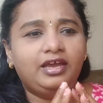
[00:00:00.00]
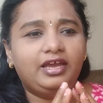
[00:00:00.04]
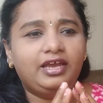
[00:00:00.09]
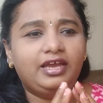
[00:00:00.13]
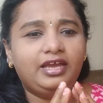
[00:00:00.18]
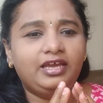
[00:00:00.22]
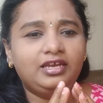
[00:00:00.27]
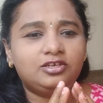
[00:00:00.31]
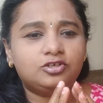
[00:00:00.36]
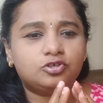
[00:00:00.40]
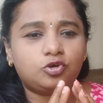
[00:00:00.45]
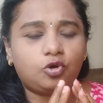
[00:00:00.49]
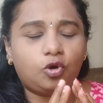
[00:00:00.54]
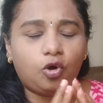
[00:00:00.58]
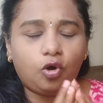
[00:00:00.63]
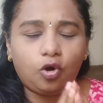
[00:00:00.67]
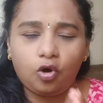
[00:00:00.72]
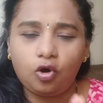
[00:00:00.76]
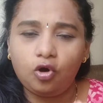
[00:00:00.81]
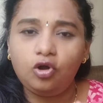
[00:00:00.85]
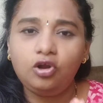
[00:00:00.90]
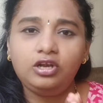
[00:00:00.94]
It
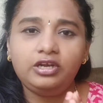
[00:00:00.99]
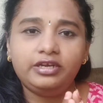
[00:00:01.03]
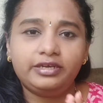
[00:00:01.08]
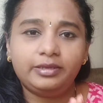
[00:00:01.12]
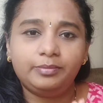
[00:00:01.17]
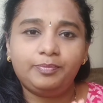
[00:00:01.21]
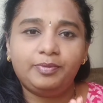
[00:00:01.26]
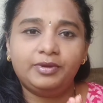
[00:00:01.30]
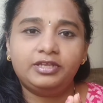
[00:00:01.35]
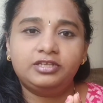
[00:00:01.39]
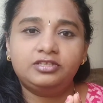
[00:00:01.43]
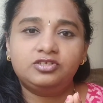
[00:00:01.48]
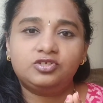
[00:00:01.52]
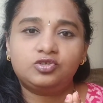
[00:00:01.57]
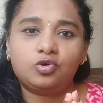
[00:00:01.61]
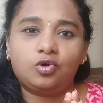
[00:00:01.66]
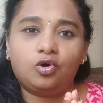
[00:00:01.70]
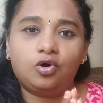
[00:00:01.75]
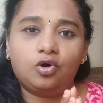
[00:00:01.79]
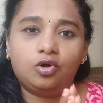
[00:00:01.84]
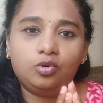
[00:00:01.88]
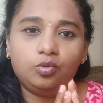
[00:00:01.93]
all depends
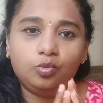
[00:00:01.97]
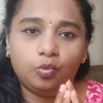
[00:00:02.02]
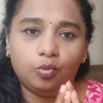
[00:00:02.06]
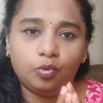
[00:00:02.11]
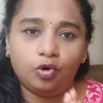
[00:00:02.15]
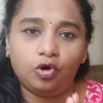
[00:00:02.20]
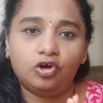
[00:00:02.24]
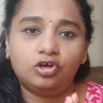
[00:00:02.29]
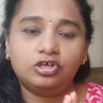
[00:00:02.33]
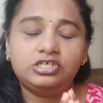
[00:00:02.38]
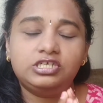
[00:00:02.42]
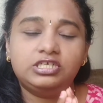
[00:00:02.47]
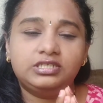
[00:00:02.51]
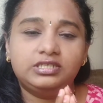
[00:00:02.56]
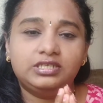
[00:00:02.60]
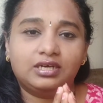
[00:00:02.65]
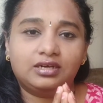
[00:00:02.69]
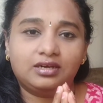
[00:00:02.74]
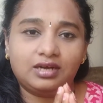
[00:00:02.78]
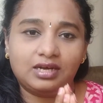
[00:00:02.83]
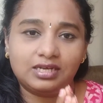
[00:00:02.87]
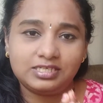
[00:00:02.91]
on what the
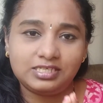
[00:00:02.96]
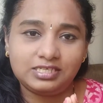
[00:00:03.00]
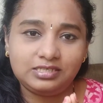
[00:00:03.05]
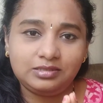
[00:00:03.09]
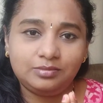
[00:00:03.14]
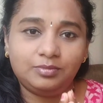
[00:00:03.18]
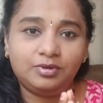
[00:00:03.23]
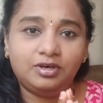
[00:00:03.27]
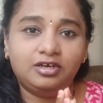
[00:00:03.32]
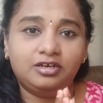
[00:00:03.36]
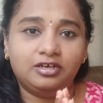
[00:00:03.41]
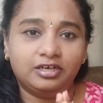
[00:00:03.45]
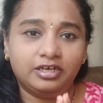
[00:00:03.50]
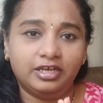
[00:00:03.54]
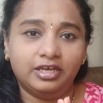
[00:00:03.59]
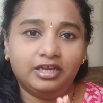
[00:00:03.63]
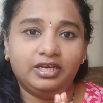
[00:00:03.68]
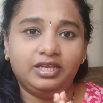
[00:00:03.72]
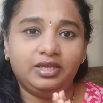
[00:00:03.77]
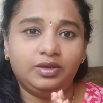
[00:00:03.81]
customer really